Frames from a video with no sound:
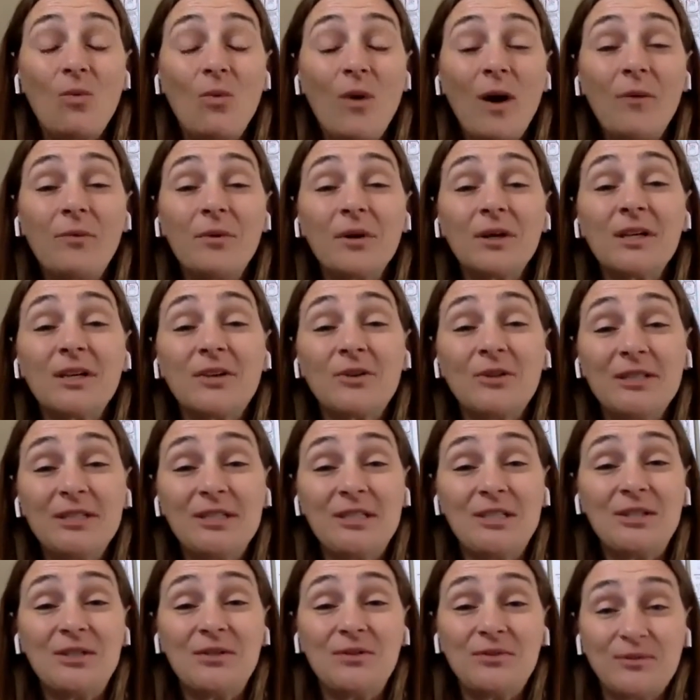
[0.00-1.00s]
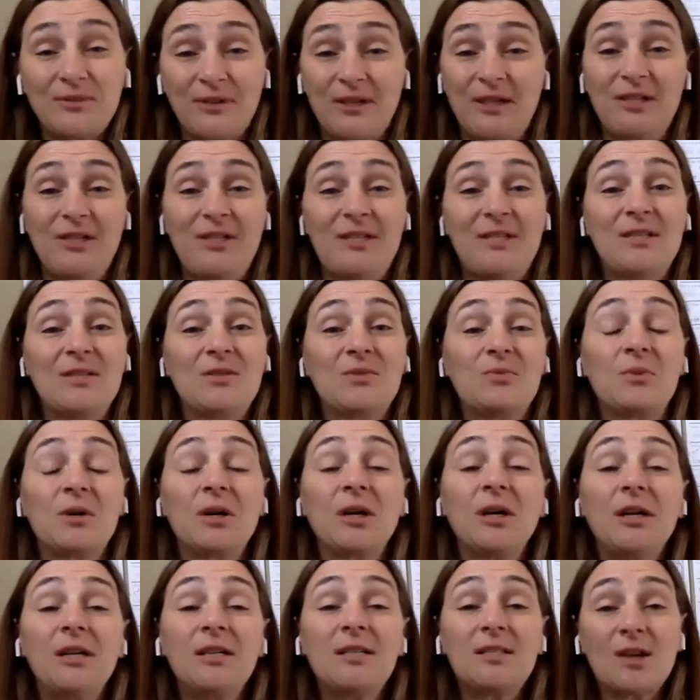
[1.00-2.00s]
what we're going to do first is
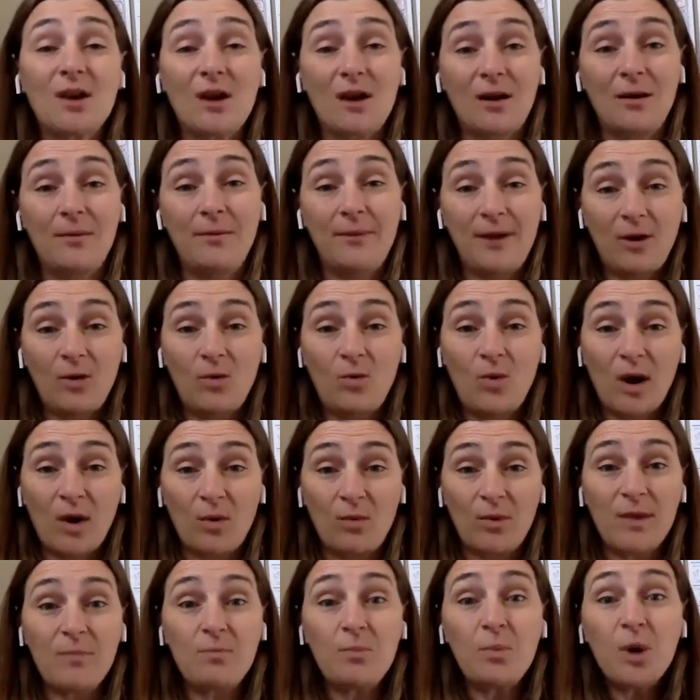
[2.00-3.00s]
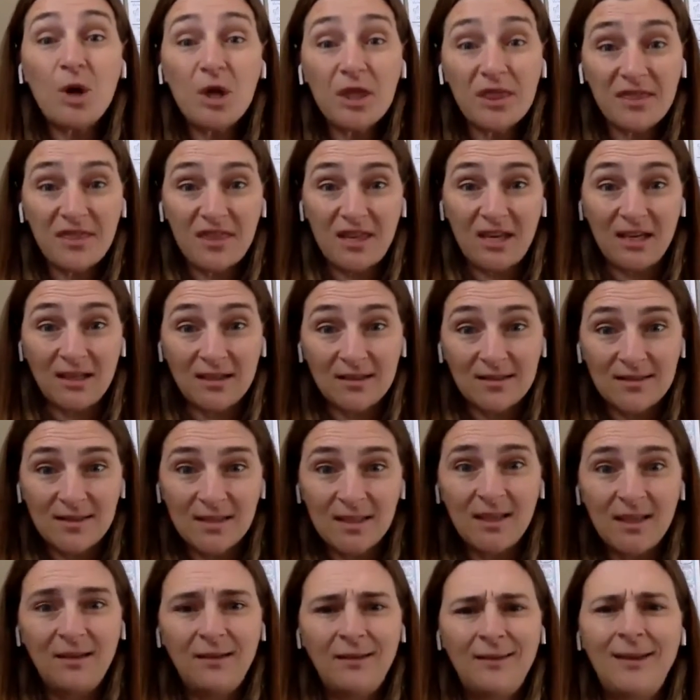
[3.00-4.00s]
we're going to talk about where we put things.
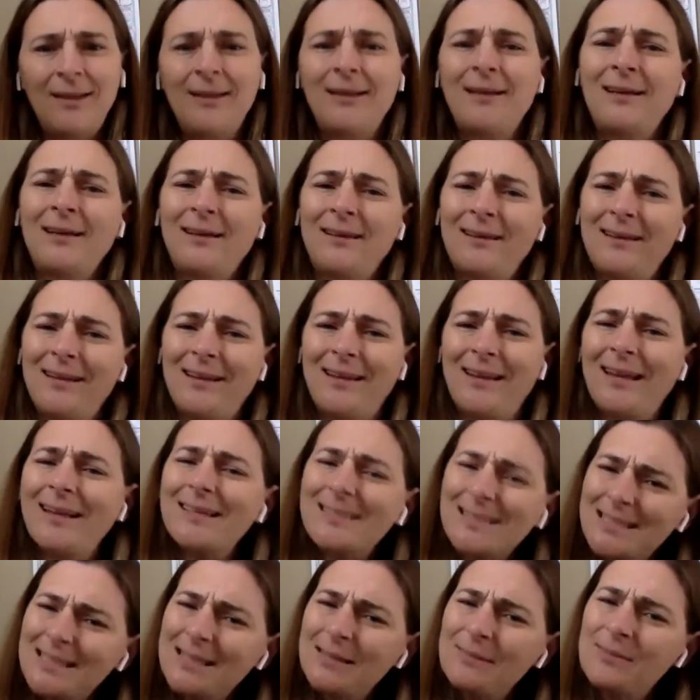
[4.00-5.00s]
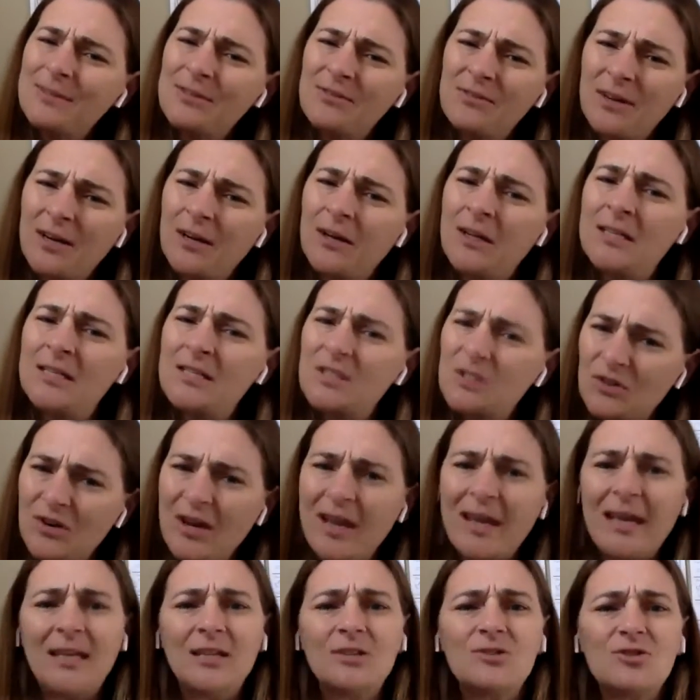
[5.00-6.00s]
And that seems very
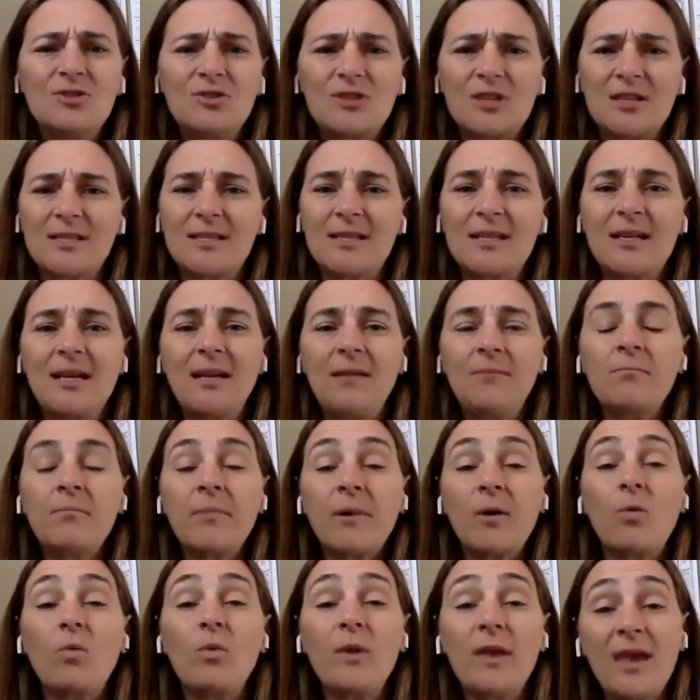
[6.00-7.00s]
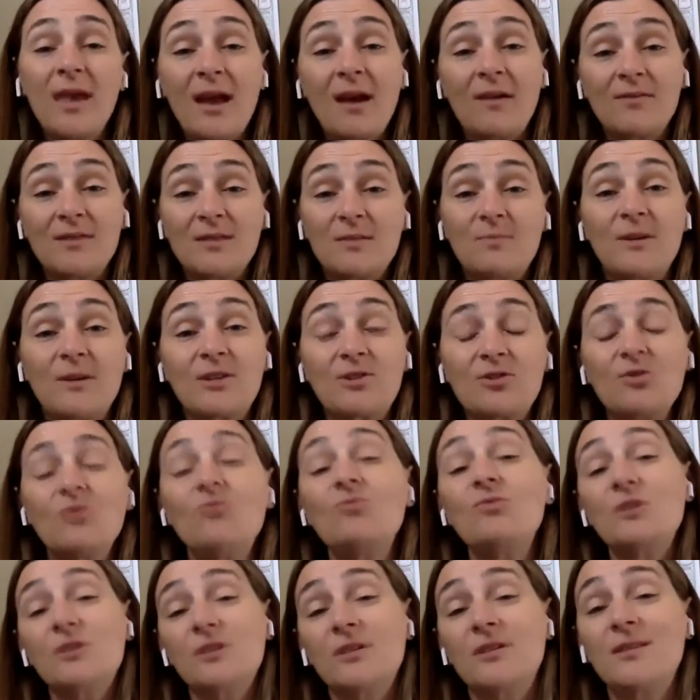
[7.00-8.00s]
strange, doesn't it? But we have
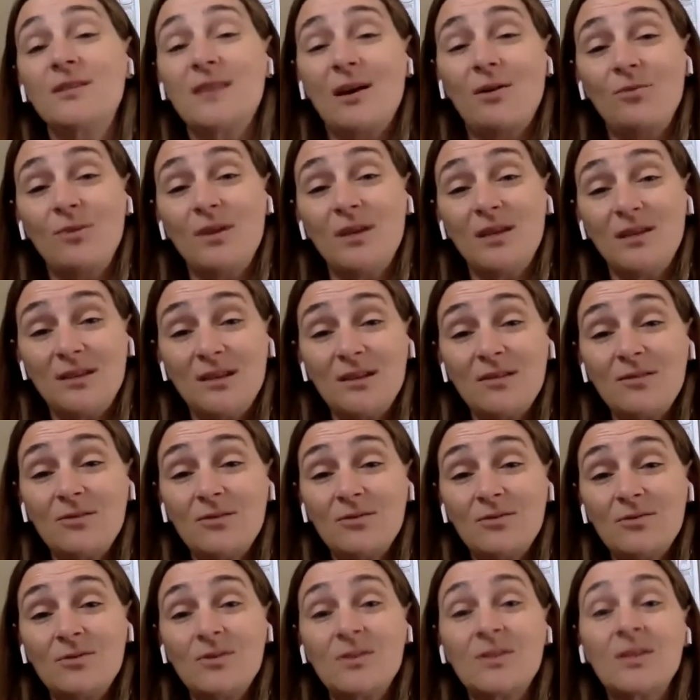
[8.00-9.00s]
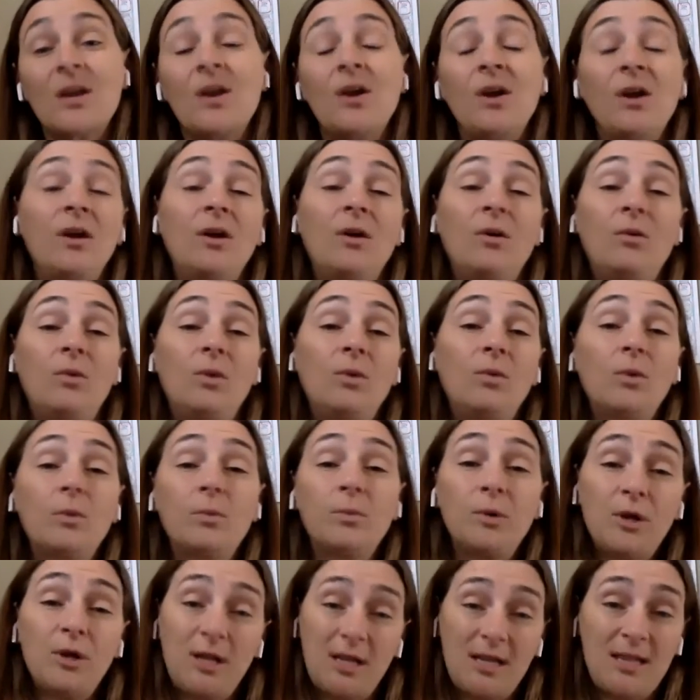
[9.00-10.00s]
special words that we use when
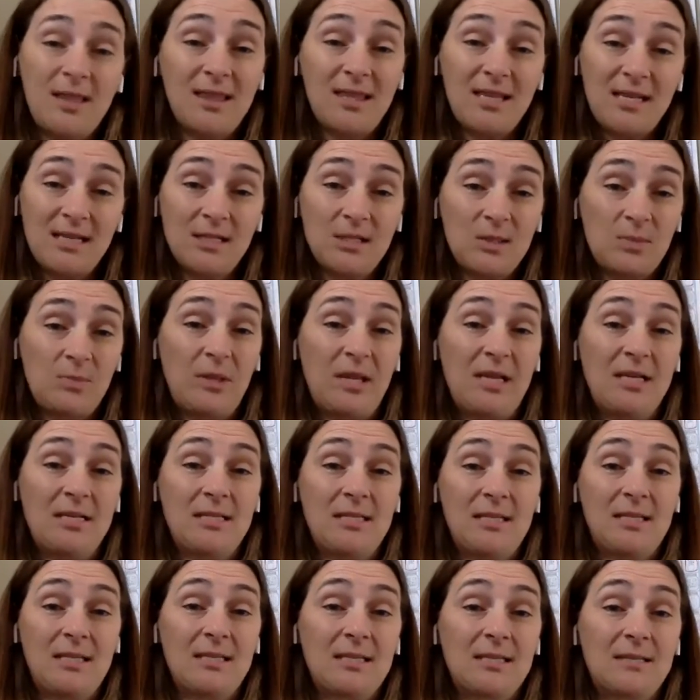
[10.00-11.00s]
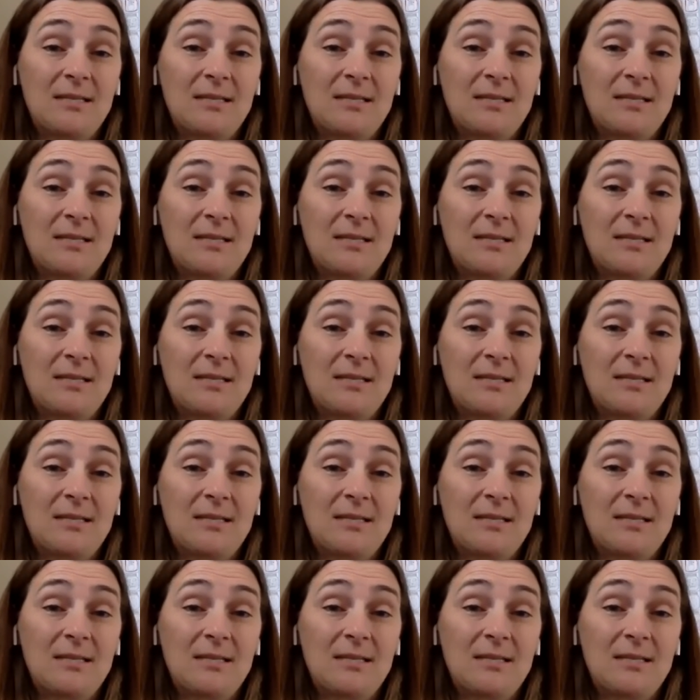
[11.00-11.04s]
we're putting things places.